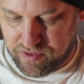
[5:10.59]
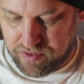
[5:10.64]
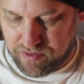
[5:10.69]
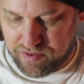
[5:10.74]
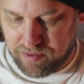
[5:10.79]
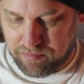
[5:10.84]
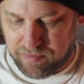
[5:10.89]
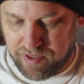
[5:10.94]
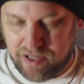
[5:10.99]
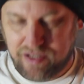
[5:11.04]
in
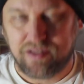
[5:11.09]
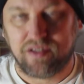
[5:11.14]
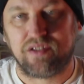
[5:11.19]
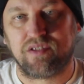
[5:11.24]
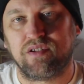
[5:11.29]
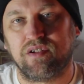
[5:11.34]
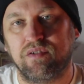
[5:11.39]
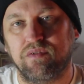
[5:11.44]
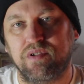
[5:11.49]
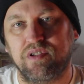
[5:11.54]
some cases,
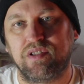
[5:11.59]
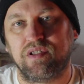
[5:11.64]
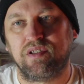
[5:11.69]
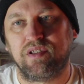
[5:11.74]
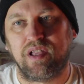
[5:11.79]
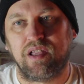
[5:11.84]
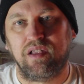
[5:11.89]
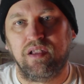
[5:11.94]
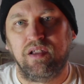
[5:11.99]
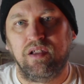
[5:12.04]
there are reasons
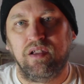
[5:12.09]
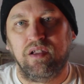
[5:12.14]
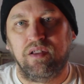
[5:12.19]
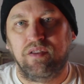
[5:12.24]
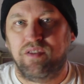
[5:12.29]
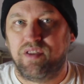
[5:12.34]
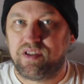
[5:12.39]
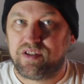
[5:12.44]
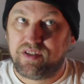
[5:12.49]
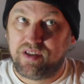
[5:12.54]
that
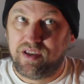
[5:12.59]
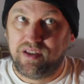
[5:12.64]
this